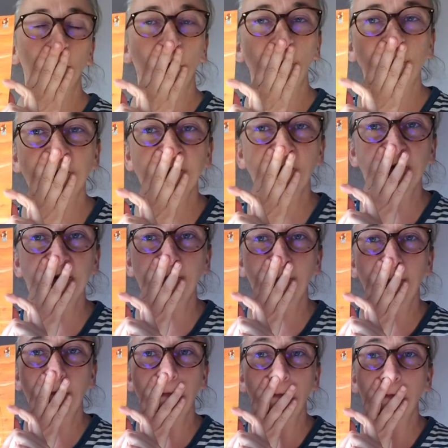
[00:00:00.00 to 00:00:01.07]
Sorry?
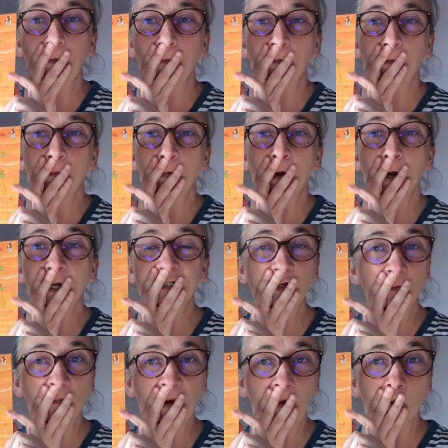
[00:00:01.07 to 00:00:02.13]
It's
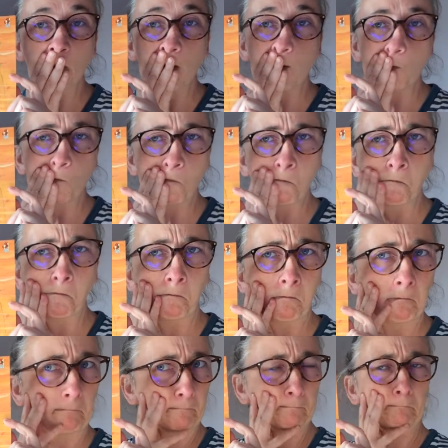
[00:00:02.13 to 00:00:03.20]
not a penguin?
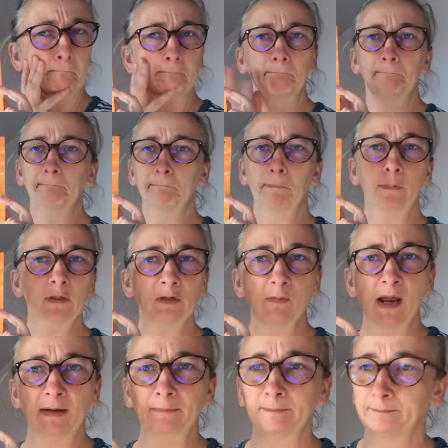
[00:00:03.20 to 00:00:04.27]
What do you
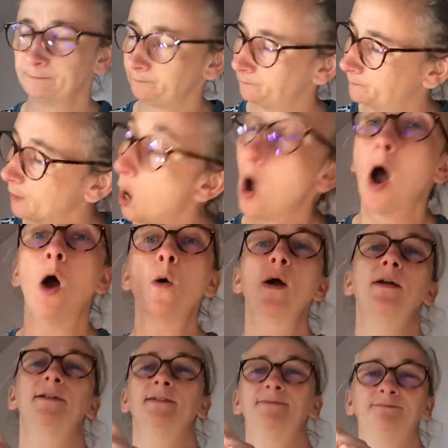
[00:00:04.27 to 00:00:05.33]
mean? Oh,
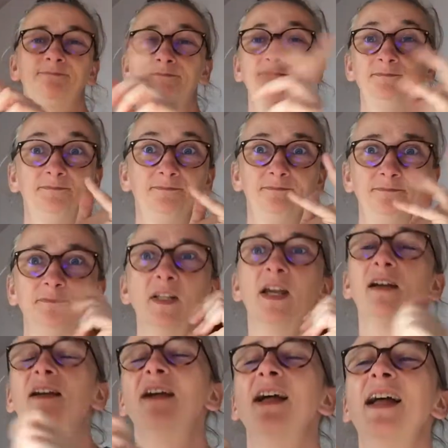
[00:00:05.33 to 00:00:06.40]

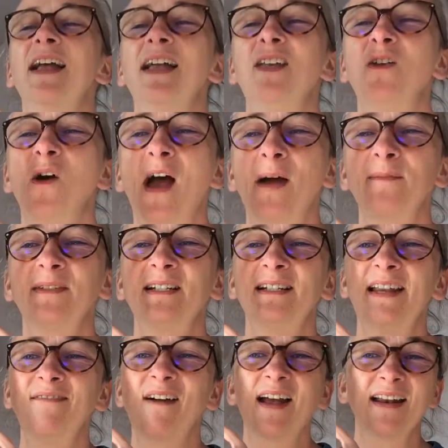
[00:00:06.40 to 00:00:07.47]
you're
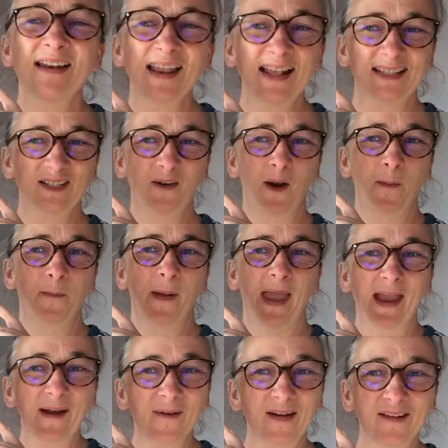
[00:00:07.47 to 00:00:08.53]
absolutely right. That's not a
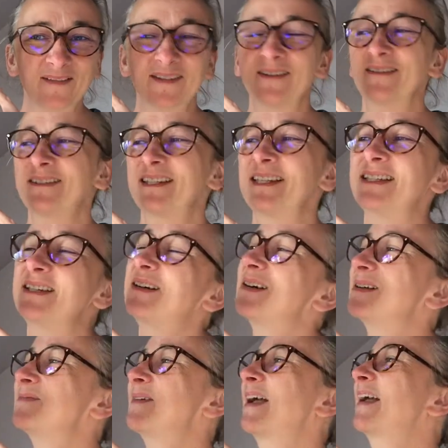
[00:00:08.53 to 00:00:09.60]
penguin. Of course it's not a
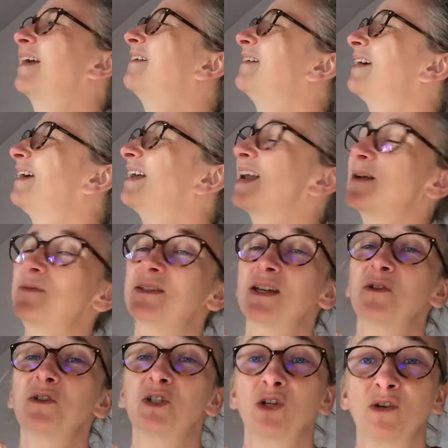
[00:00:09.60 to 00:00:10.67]
penguin. I'm so
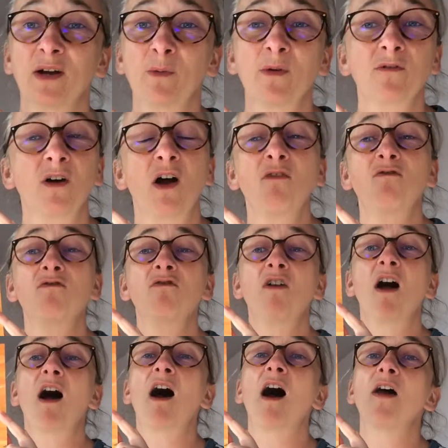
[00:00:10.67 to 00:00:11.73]
sorry. We've got a
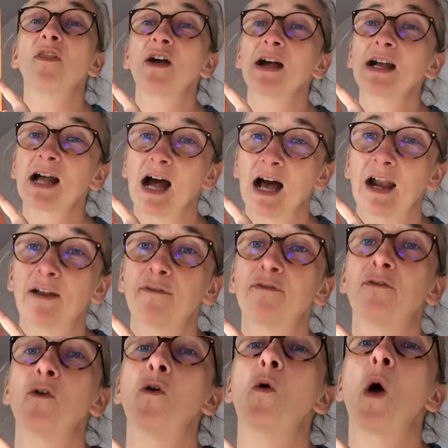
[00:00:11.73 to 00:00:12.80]
rather
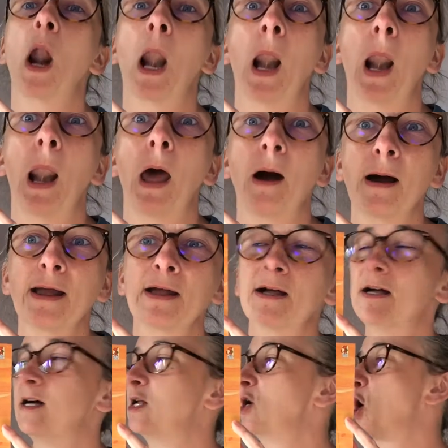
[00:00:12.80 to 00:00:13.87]
colourful
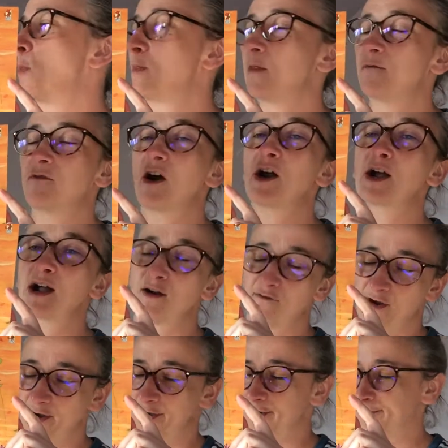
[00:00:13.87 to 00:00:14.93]
lion on the front
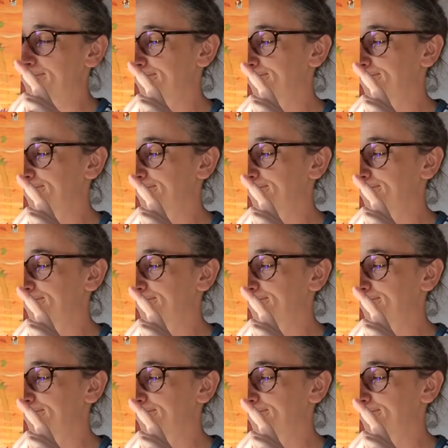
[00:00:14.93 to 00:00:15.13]
cover.